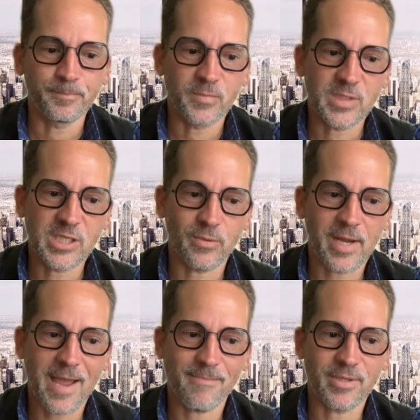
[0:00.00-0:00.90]
See what
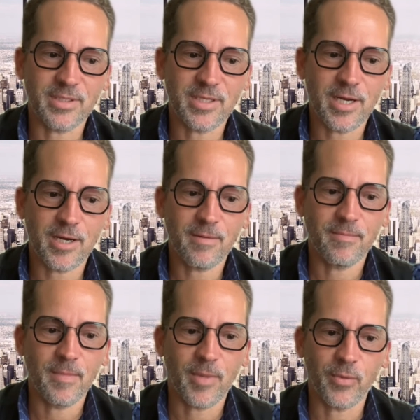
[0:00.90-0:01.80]
happens there.
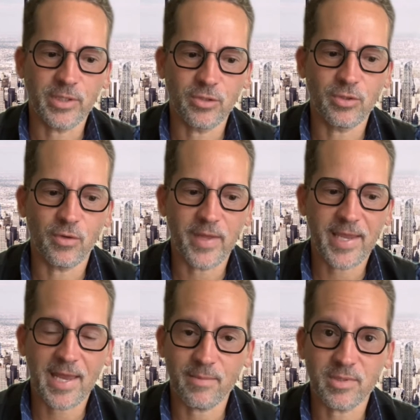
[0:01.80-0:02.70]
But we do know that
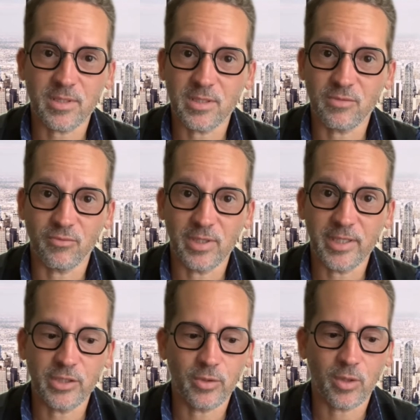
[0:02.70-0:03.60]
cannabis is really
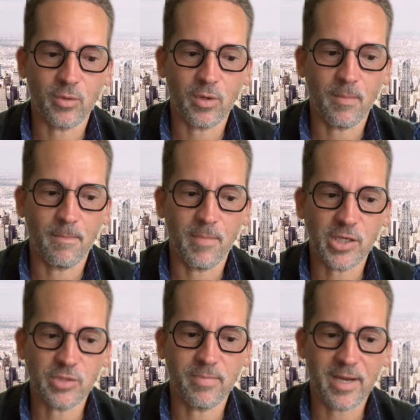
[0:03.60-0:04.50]
doing
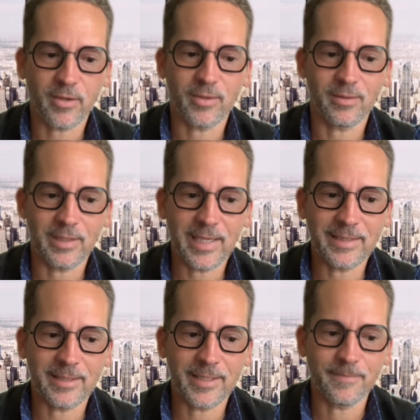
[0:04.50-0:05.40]
much better
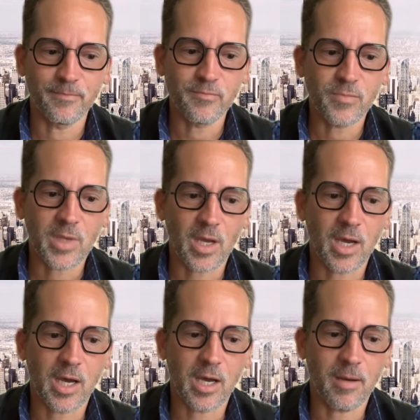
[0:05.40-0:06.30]
lately. A
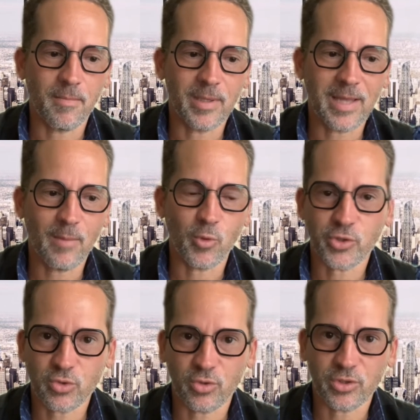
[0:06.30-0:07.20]
lot more
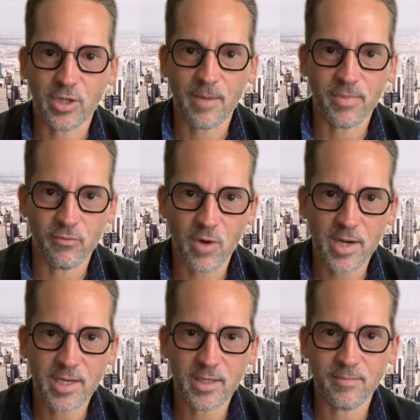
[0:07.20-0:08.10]
stores are up and
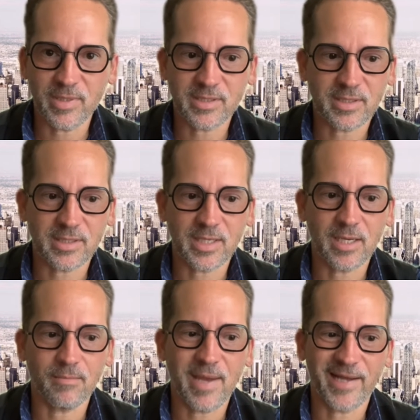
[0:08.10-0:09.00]
running. Business is
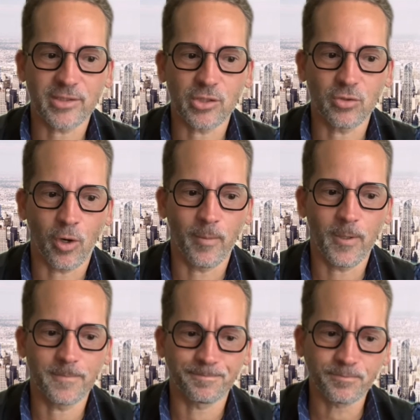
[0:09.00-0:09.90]
getting back to
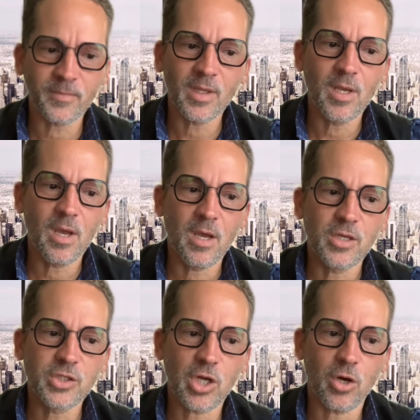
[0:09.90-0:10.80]
normal.
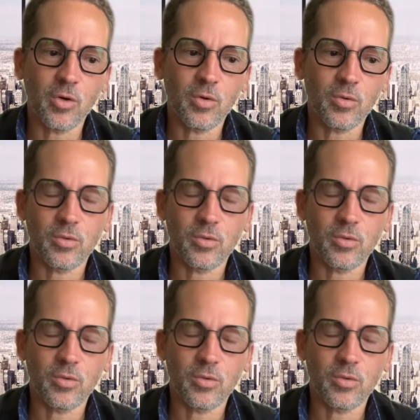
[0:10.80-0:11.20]
So